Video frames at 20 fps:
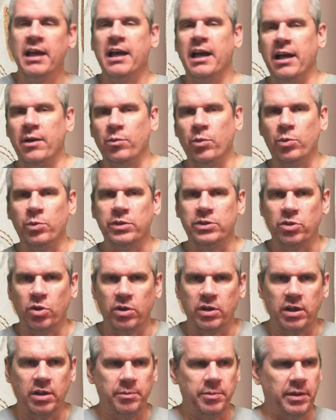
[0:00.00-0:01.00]
And what we're
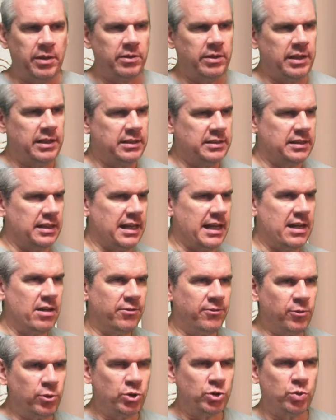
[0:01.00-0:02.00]
talking about is an Air
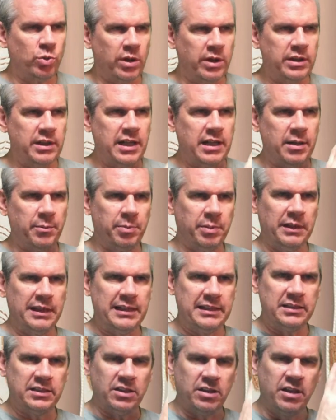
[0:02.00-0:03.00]
Force 1 and a
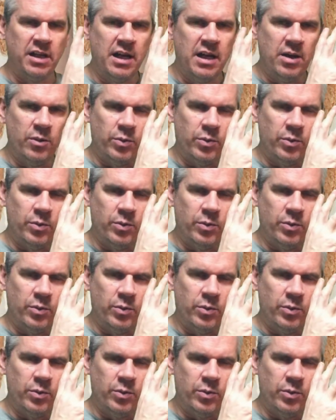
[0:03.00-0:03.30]
Blazer,